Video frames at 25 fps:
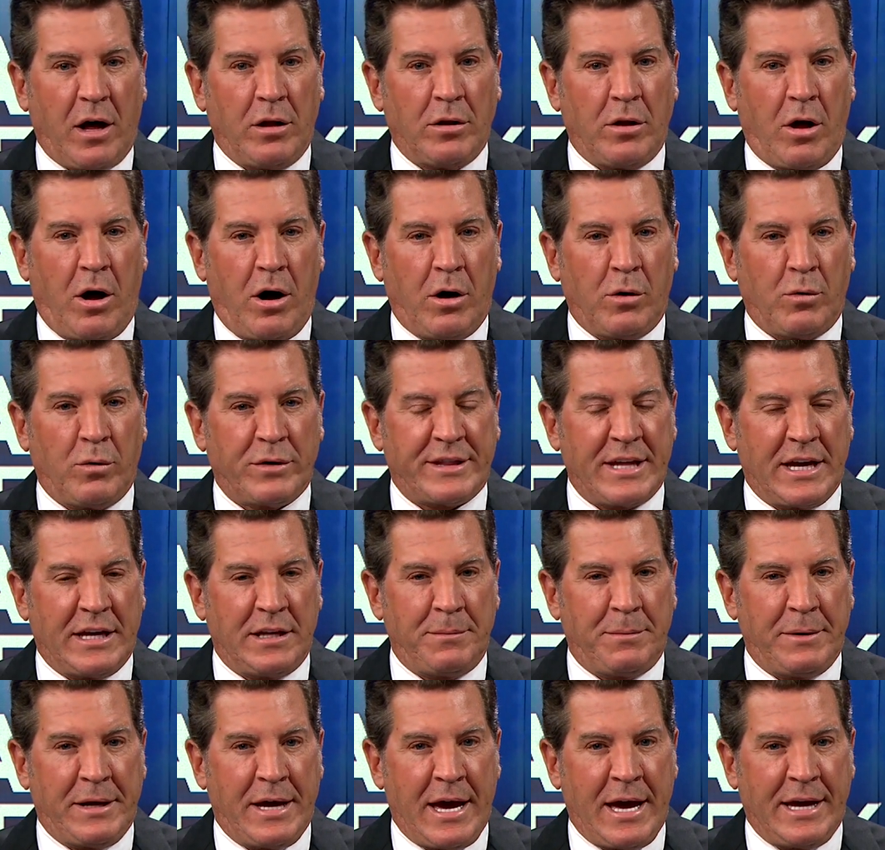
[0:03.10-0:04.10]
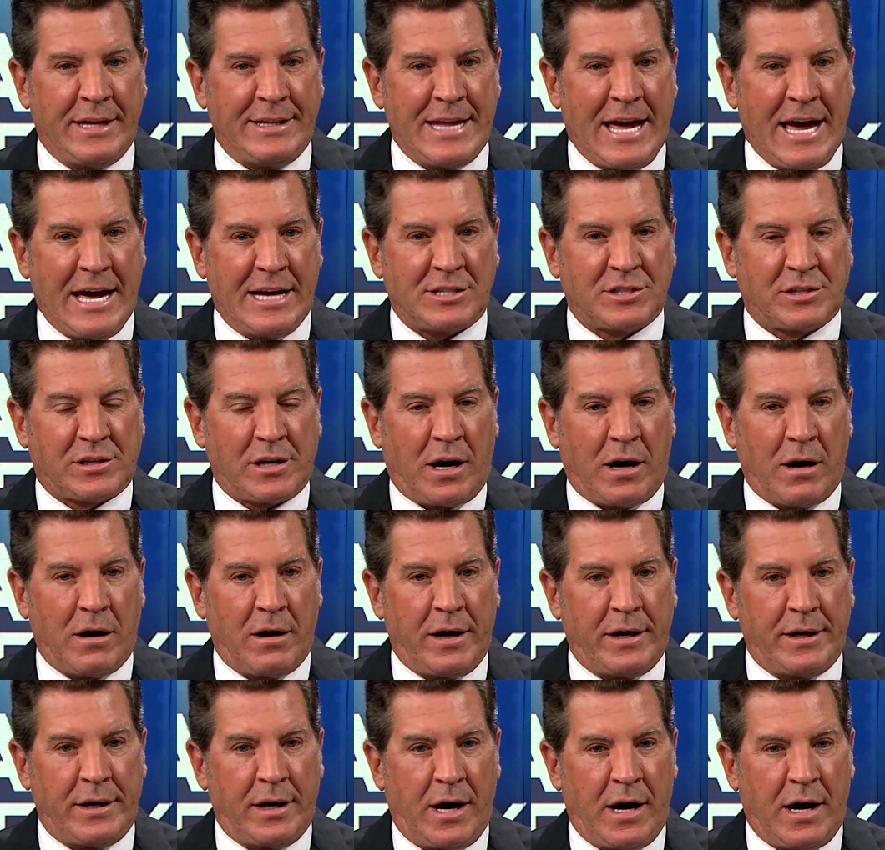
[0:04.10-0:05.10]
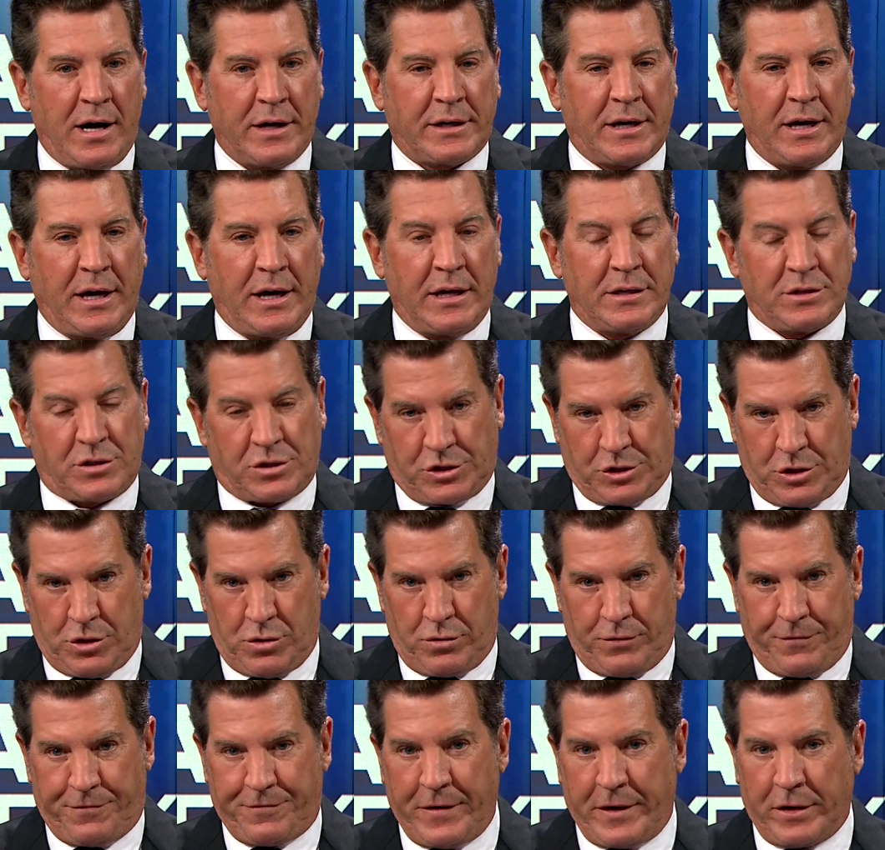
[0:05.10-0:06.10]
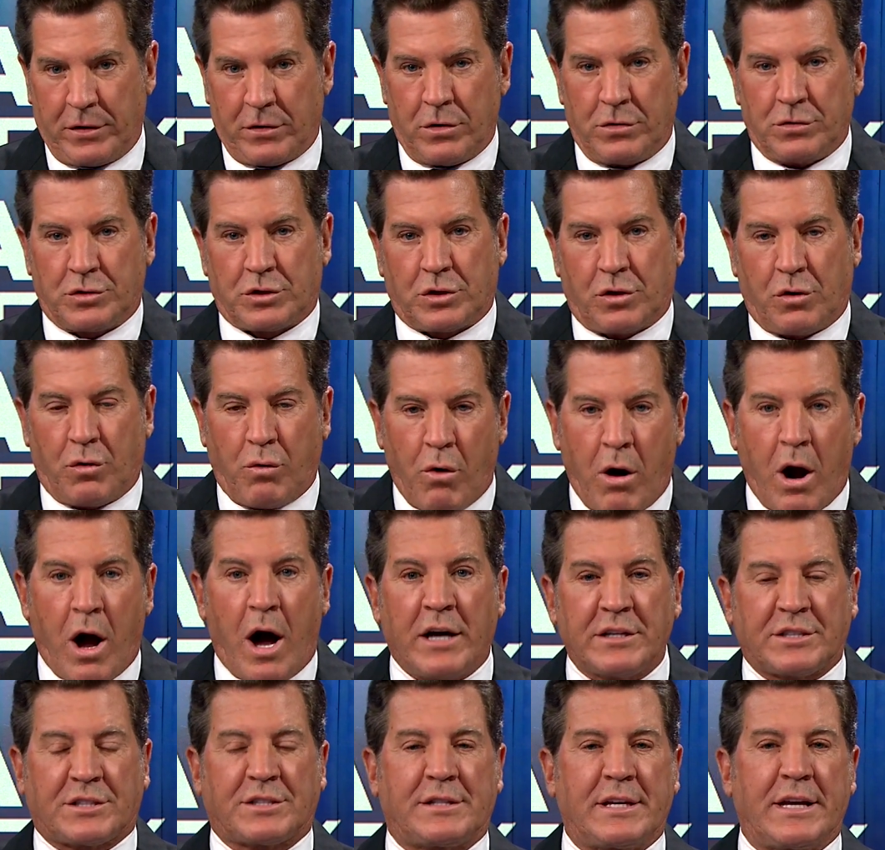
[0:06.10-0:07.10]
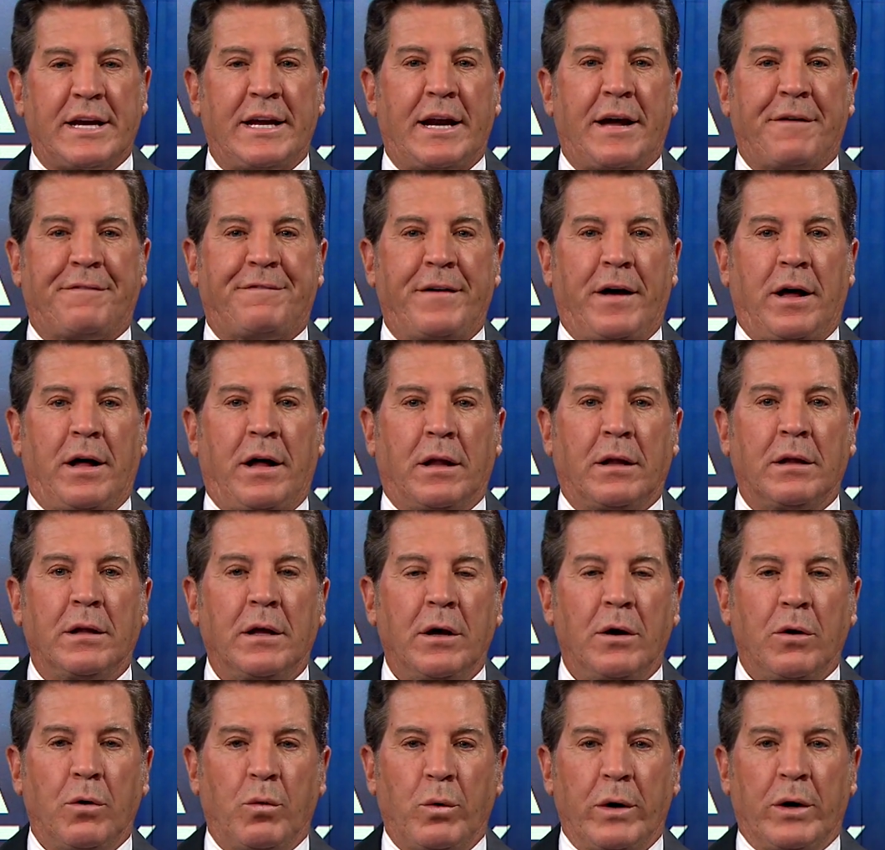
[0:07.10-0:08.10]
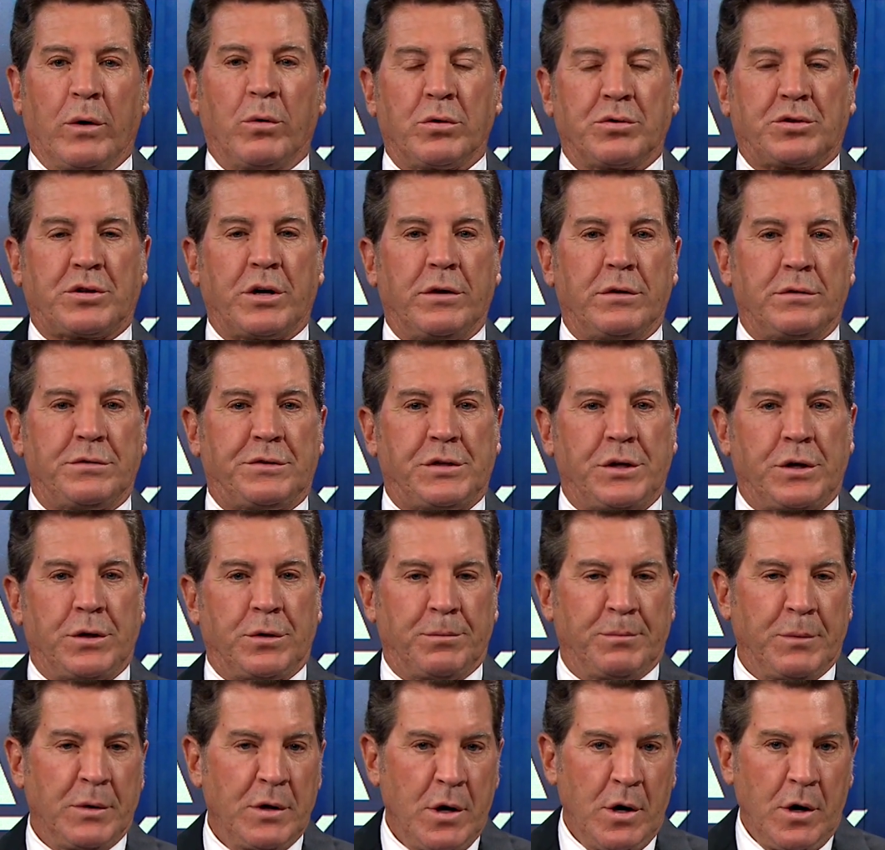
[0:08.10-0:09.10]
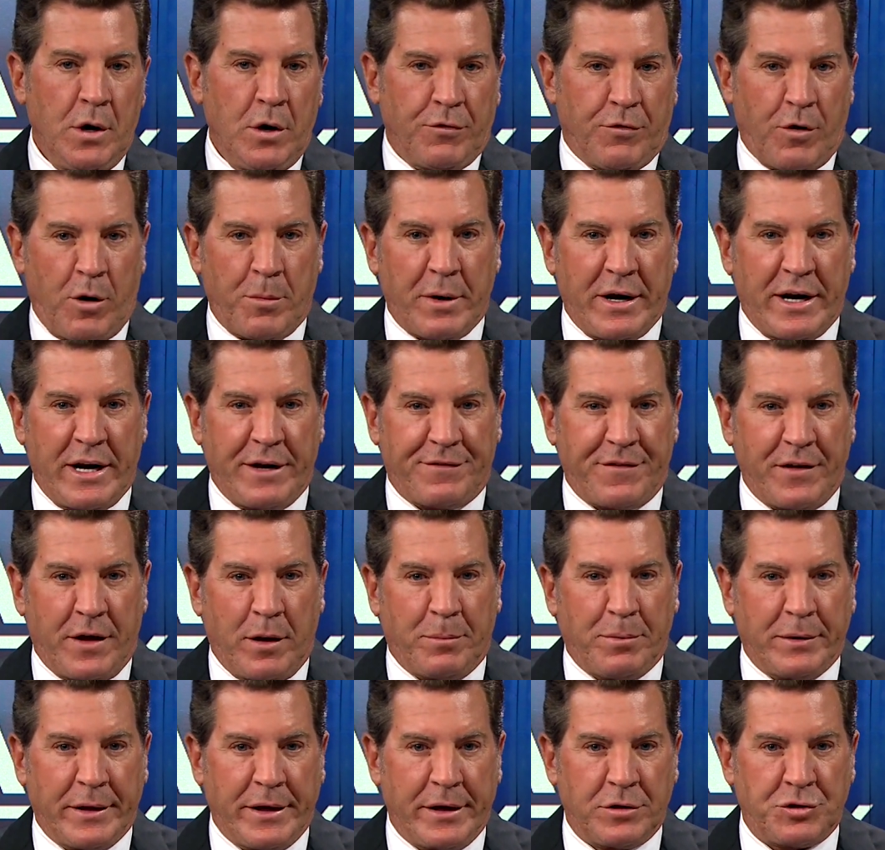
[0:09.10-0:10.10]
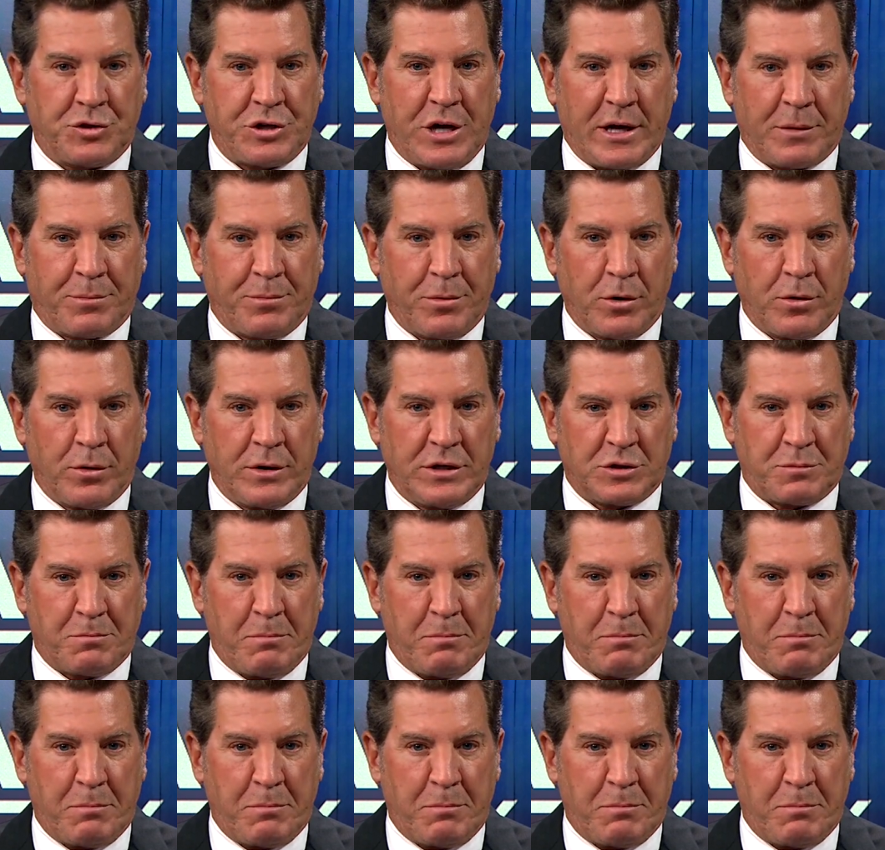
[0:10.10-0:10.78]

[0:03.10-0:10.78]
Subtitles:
along with NBA, NASCAR, and hockey, and soon, fingers crossed, the NFL will return too. Former NFL player Jack Brewer is